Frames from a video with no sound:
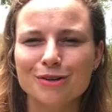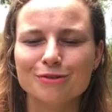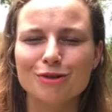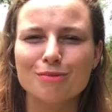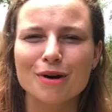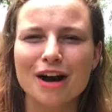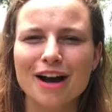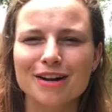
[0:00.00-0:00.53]

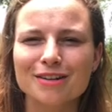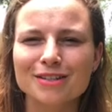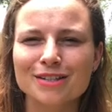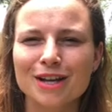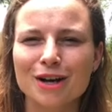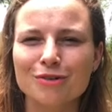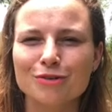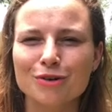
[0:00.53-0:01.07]
from a higher
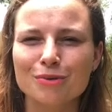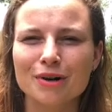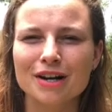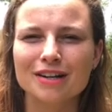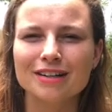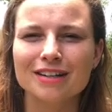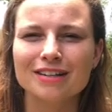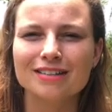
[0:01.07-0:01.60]

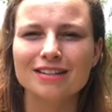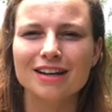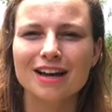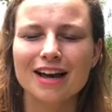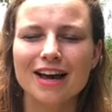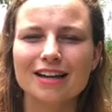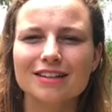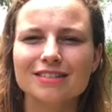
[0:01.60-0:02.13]
self-awareness
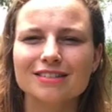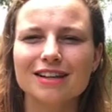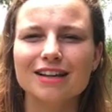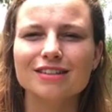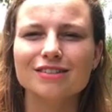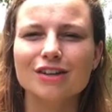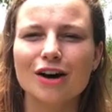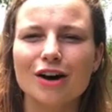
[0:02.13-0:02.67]
and a
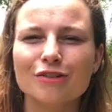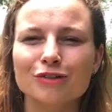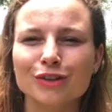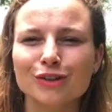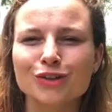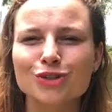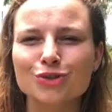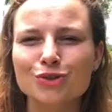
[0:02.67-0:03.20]
sense of
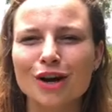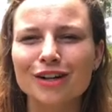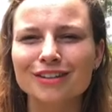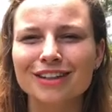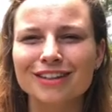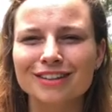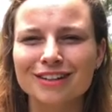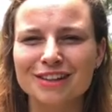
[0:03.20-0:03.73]

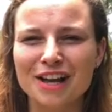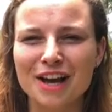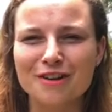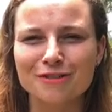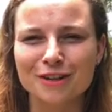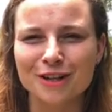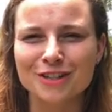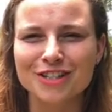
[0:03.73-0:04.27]
constructing the
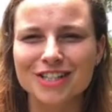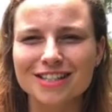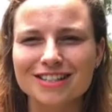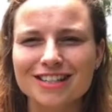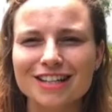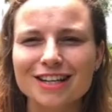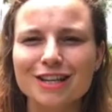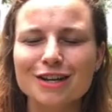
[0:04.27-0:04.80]
life
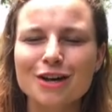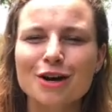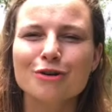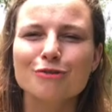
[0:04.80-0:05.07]
consciously